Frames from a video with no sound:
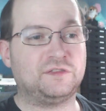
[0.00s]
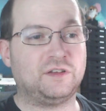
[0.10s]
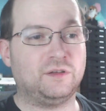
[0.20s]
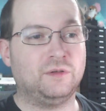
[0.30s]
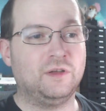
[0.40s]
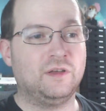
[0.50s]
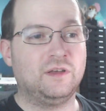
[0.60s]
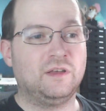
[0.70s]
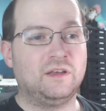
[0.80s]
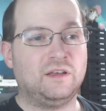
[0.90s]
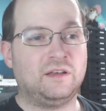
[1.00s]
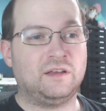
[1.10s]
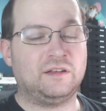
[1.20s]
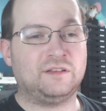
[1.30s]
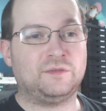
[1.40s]
So
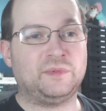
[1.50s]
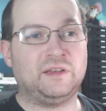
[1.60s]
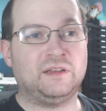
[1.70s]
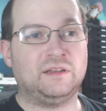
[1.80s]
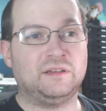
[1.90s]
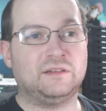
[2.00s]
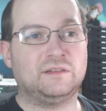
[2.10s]
this will be